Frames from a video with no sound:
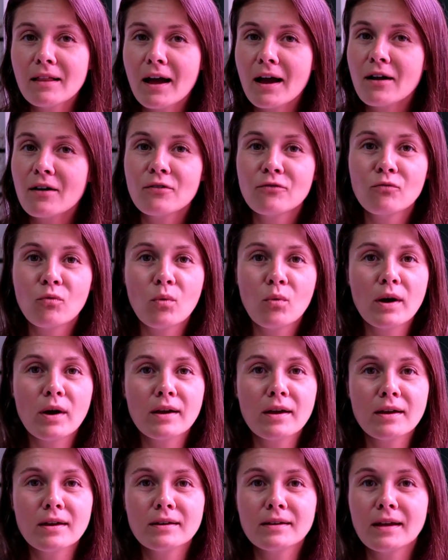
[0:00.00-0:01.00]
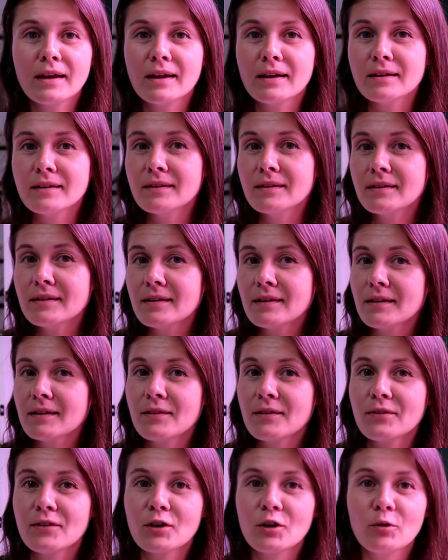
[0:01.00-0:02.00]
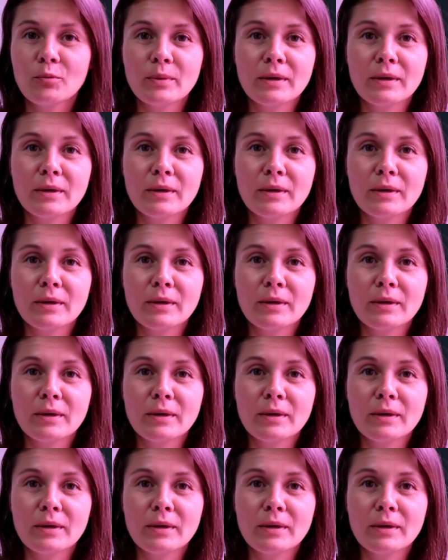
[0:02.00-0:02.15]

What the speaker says: out of one and there'll